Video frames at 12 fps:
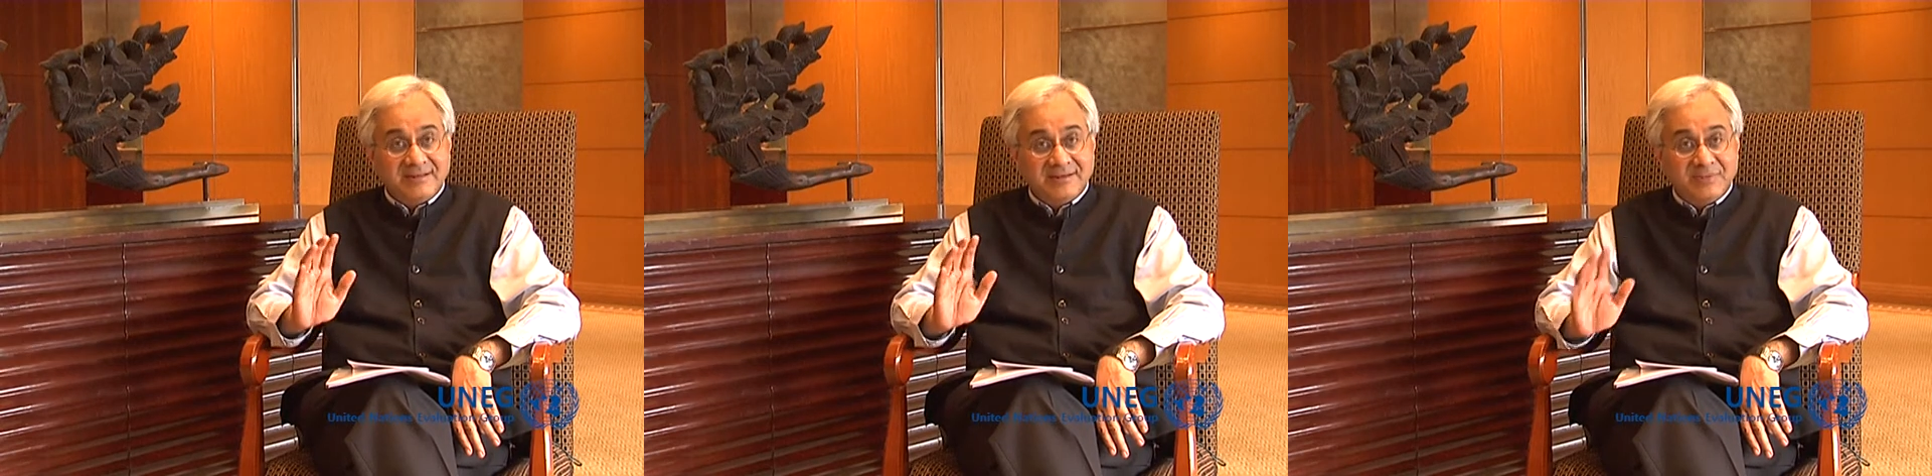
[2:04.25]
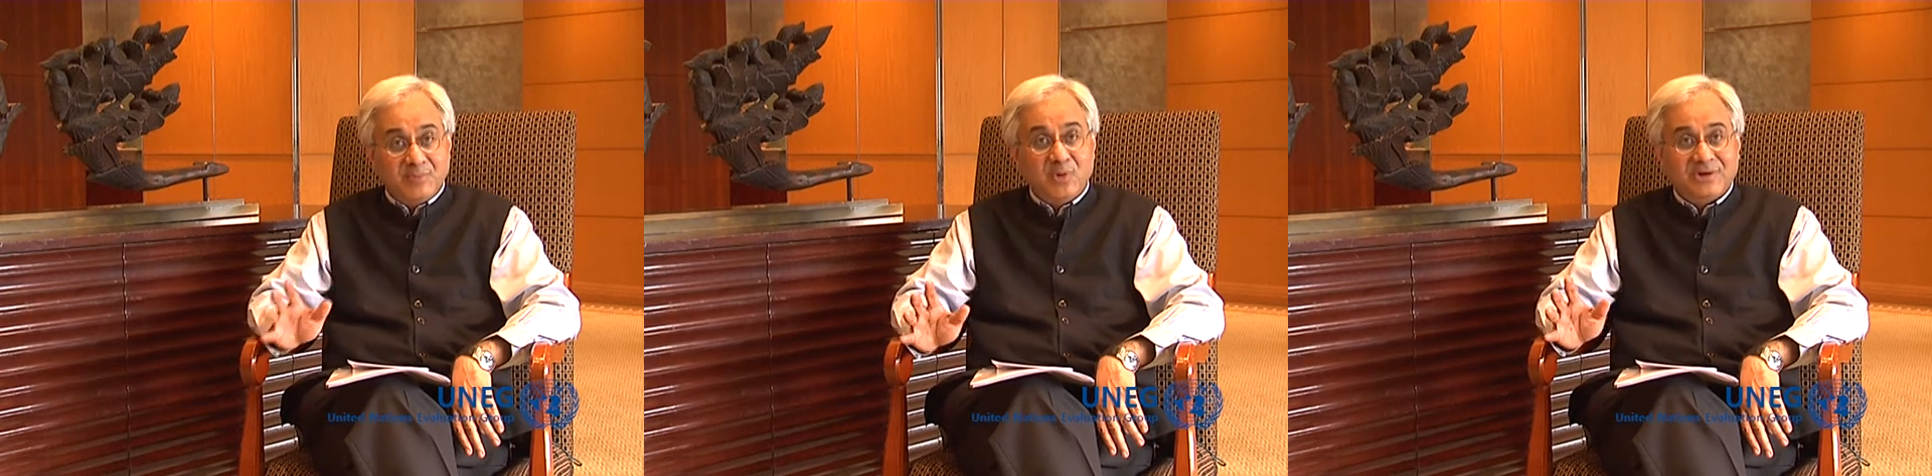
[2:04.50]

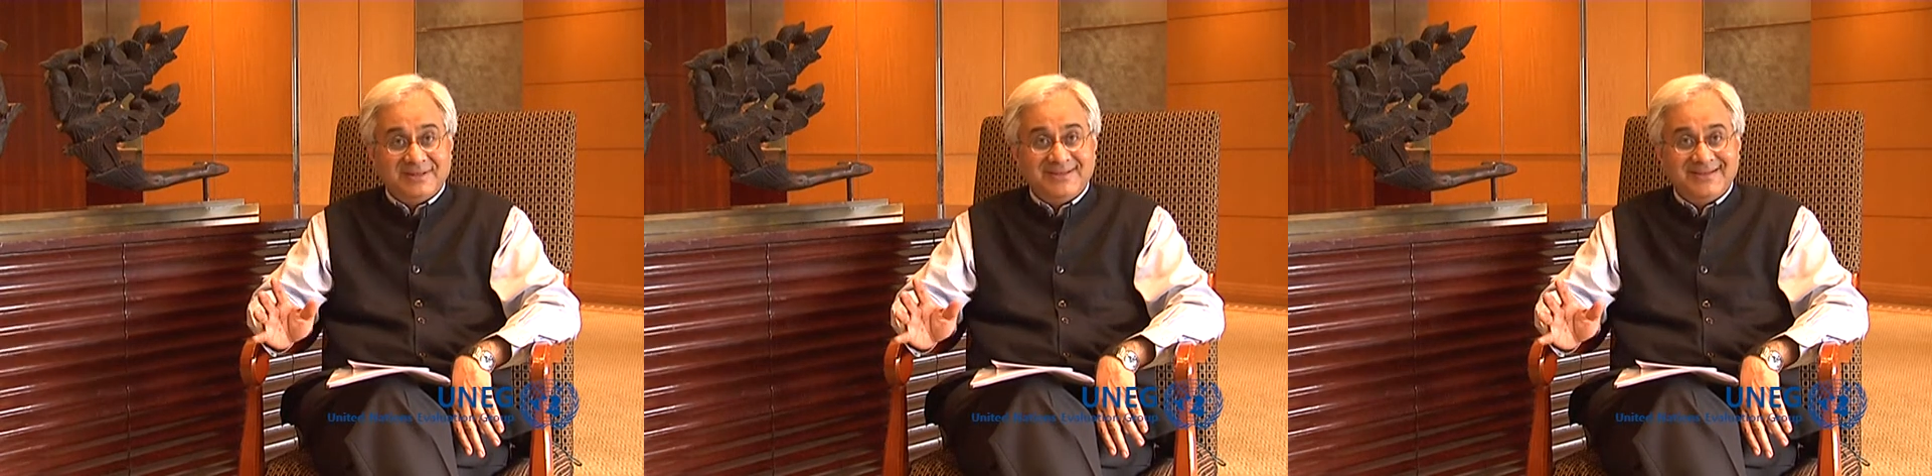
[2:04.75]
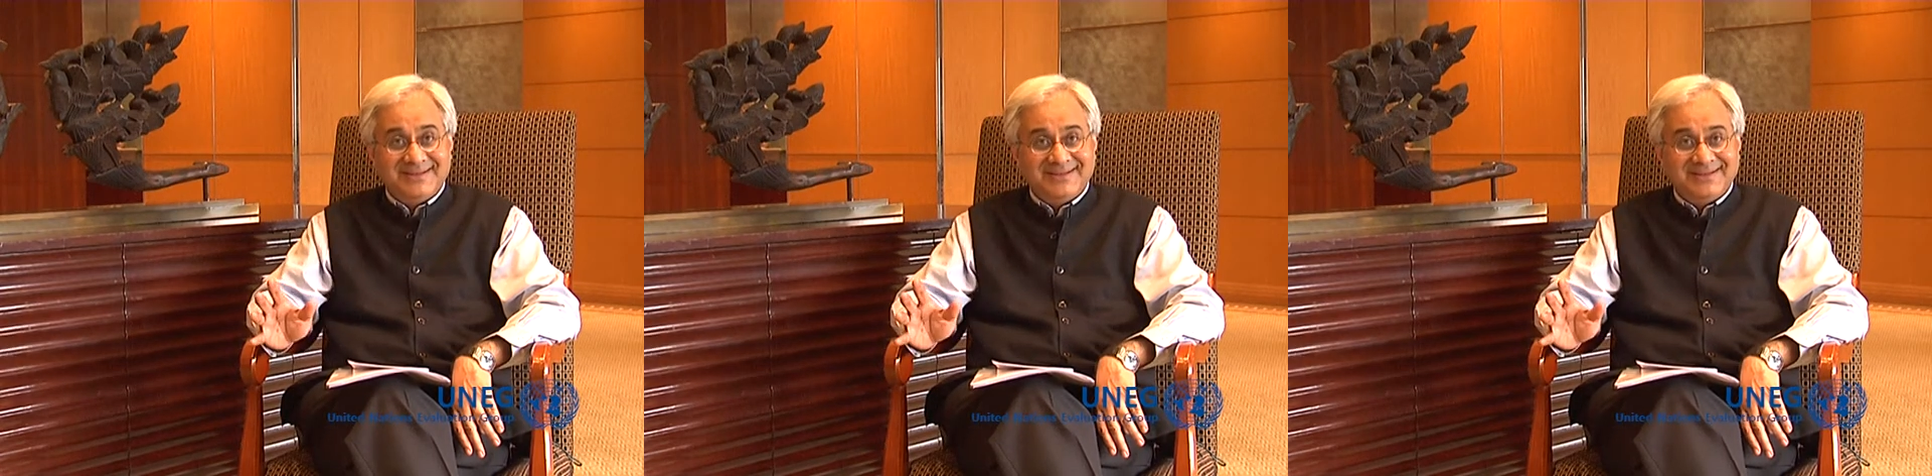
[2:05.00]
report
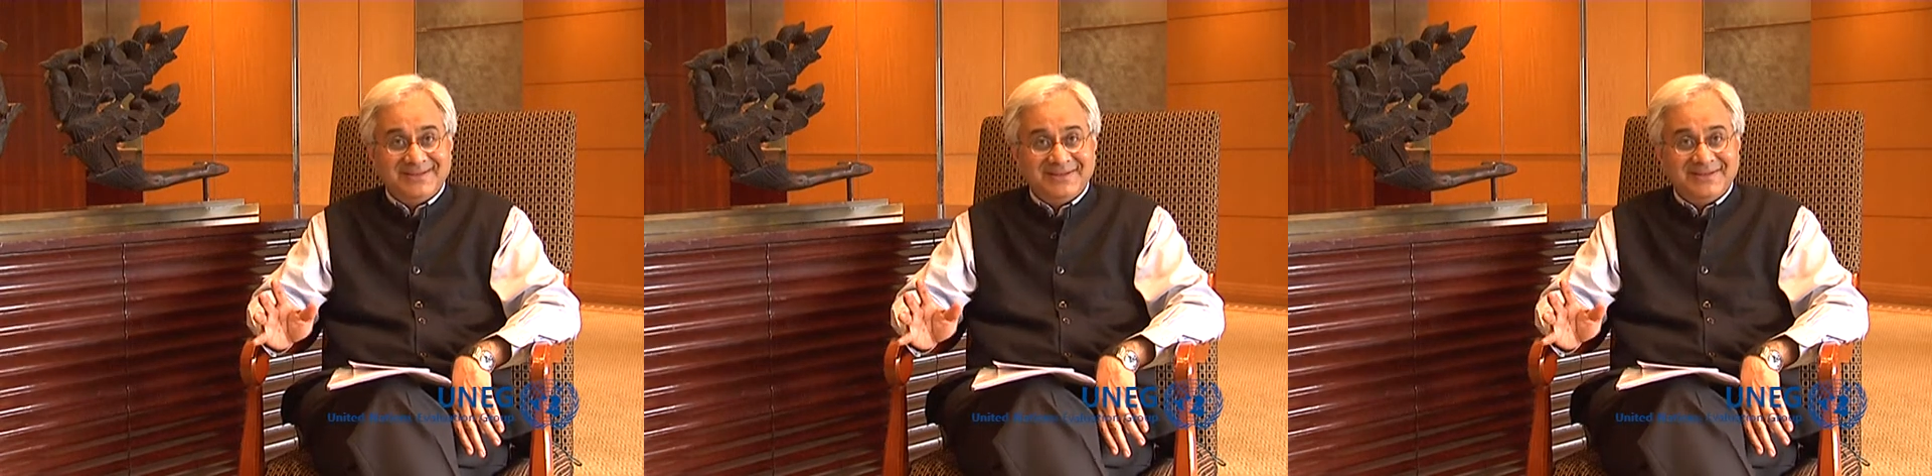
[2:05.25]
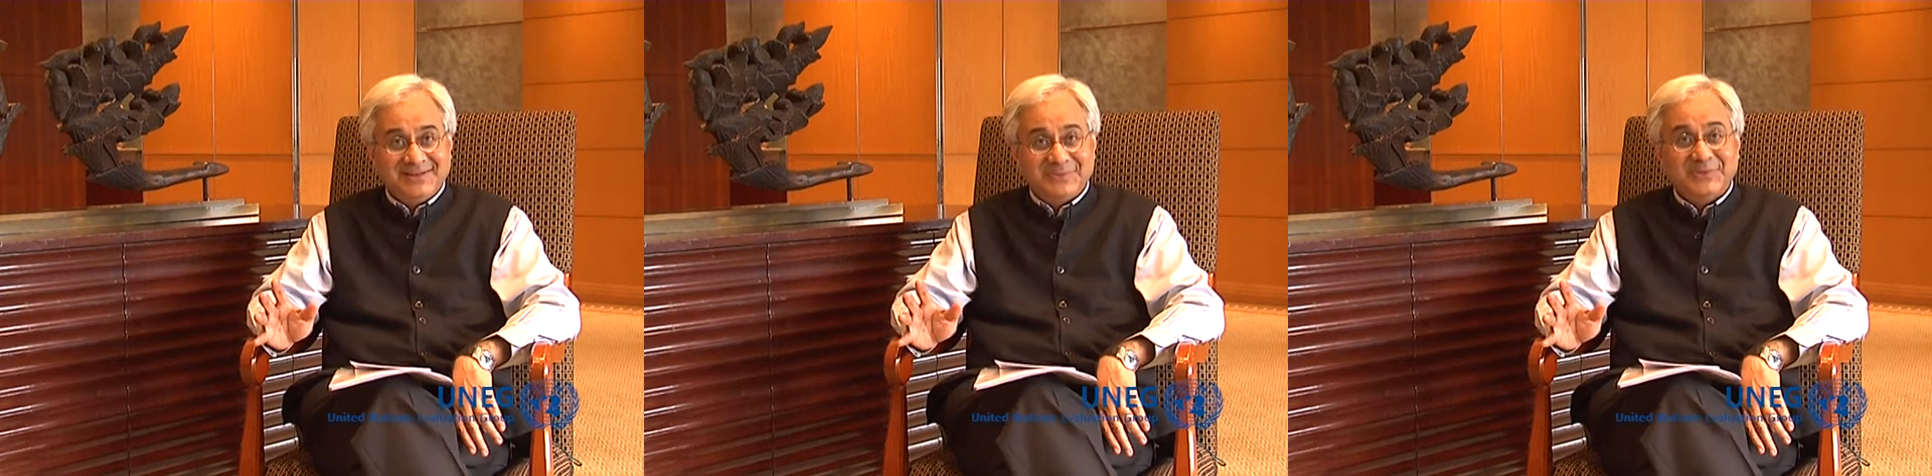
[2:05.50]

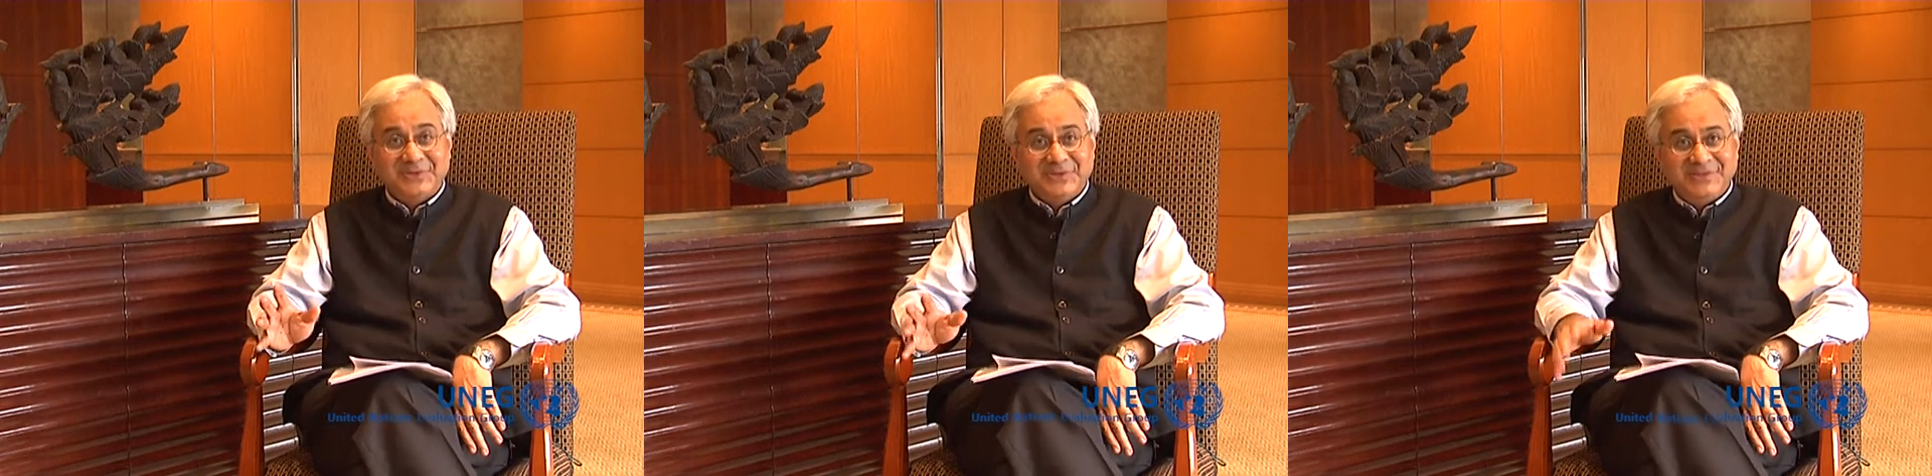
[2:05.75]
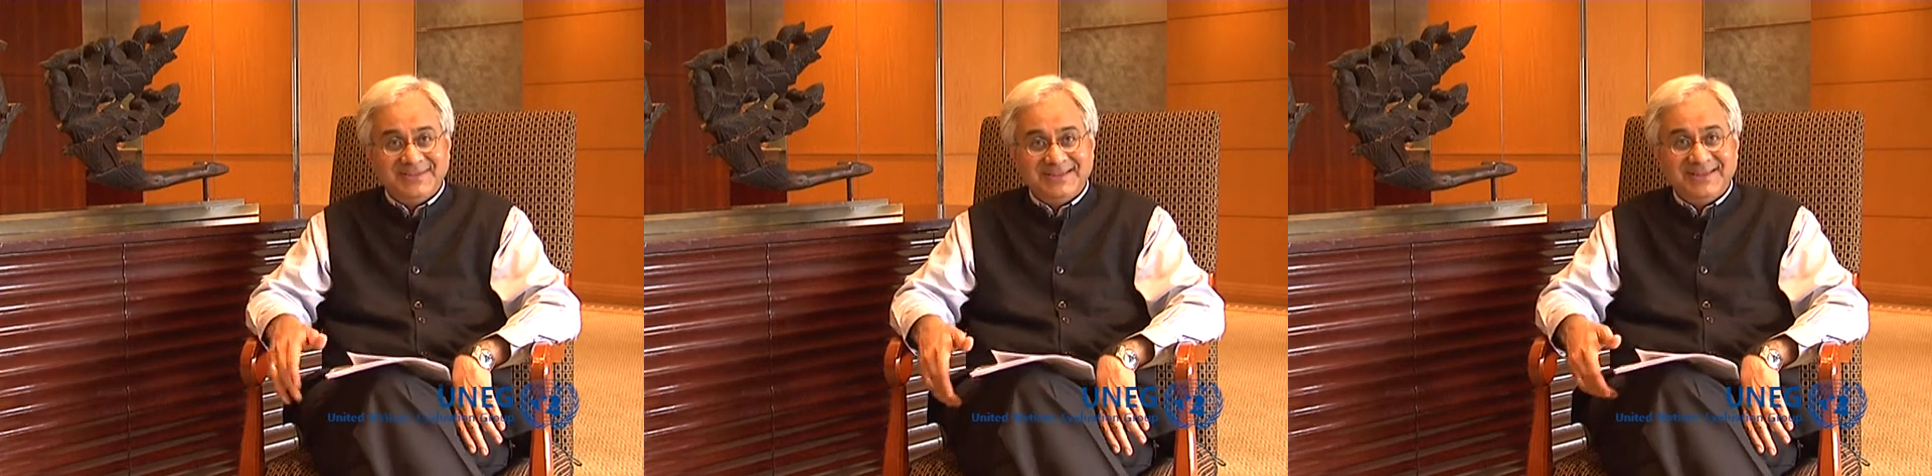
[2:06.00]
what you
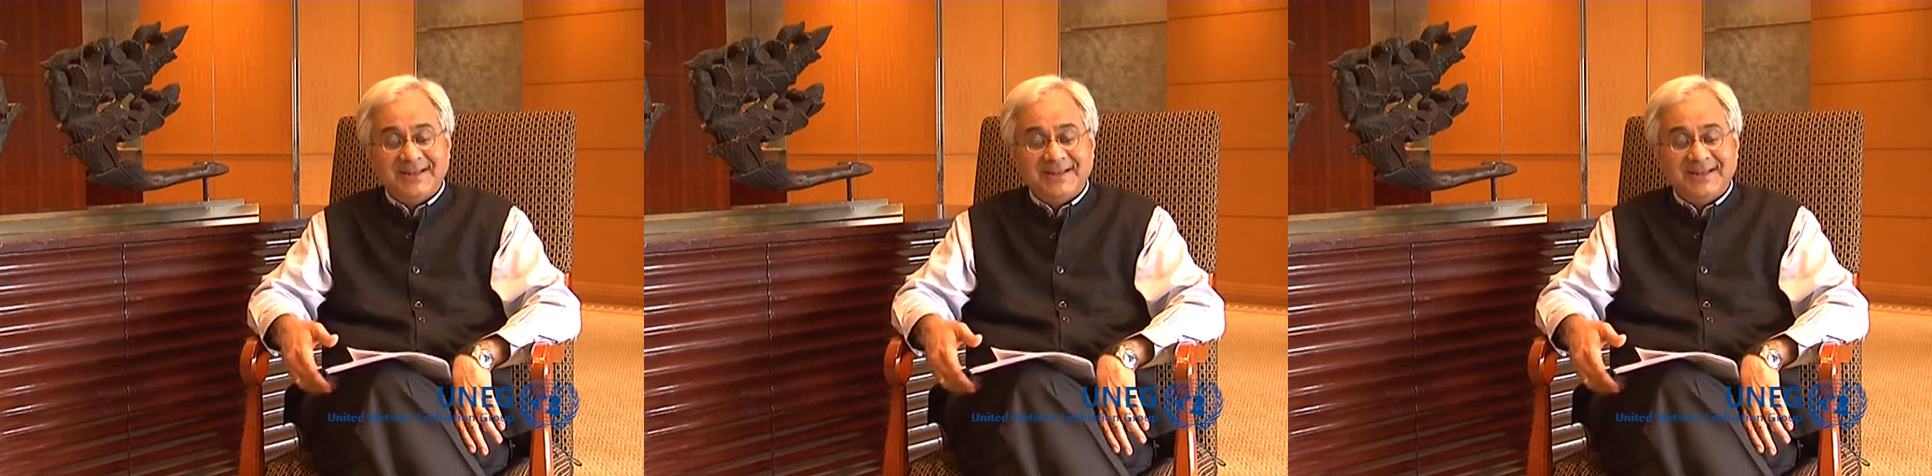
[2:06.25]
see.